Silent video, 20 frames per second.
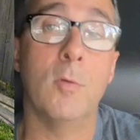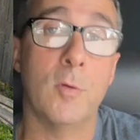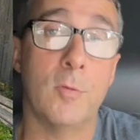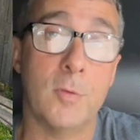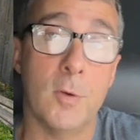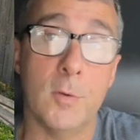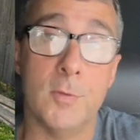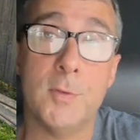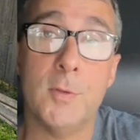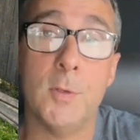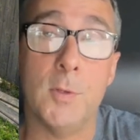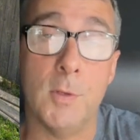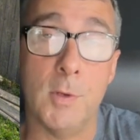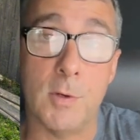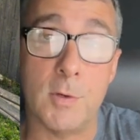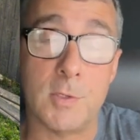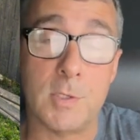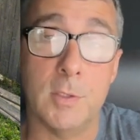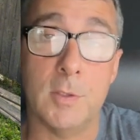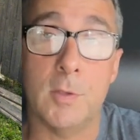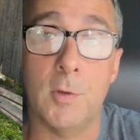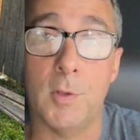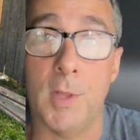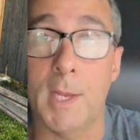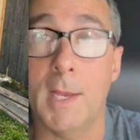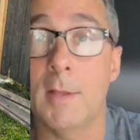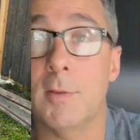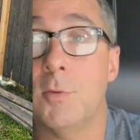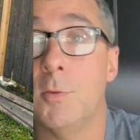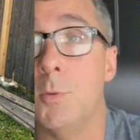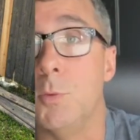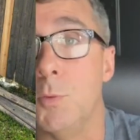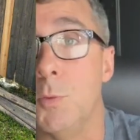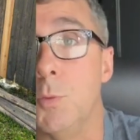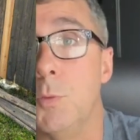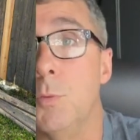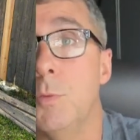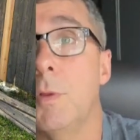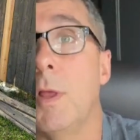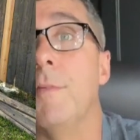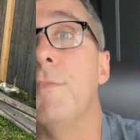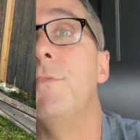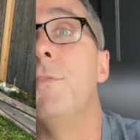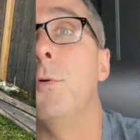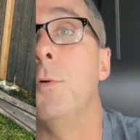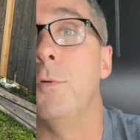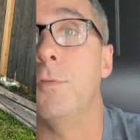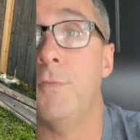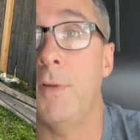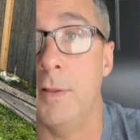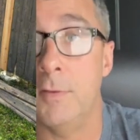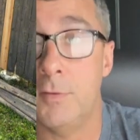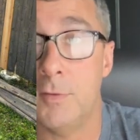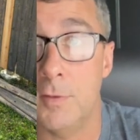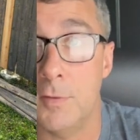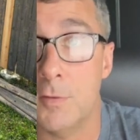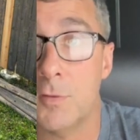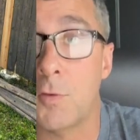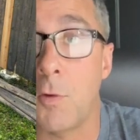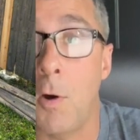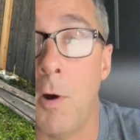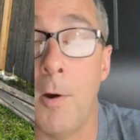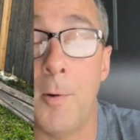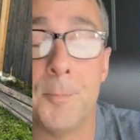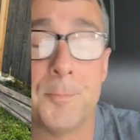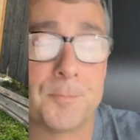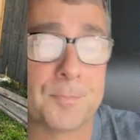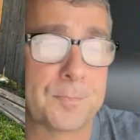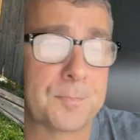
for a few years until they get to a full fence install.